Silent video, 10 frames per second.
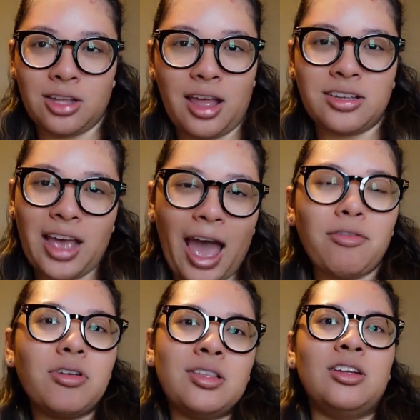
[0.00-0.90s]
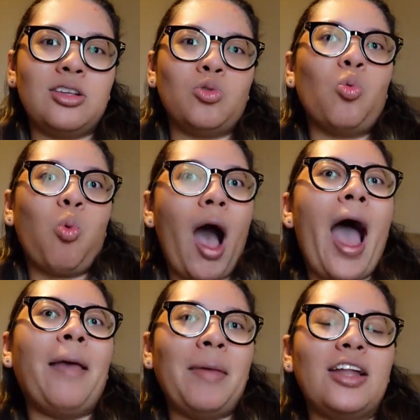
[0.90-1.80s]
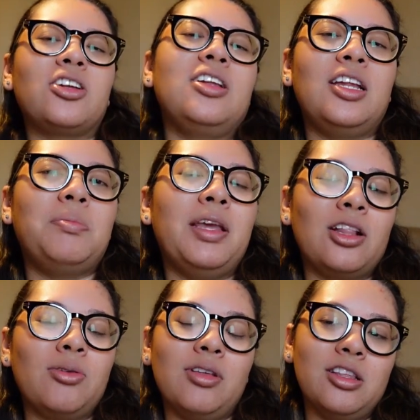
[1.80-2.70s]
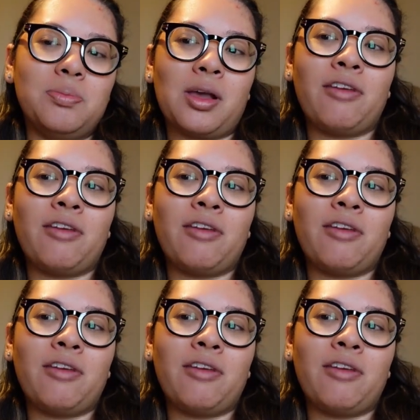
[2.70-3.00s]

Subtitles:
to have a reason as to why magic needed to be included in this book.